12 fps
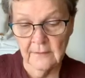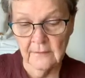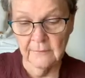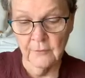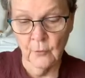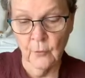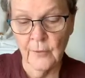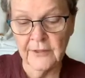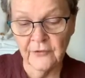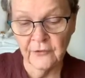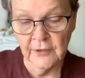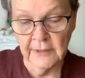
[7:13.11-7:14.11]
of
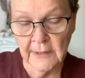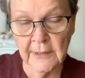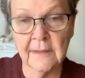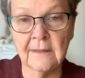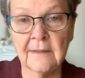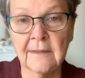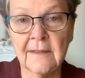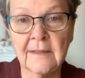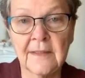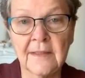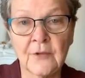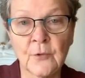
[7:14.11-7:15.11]
quenching,
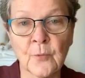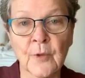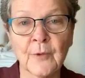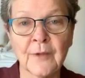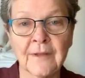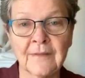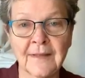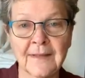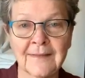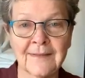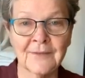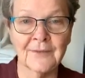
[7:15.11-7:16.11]
nirodha
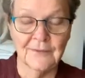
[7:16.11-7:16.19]
dhatu.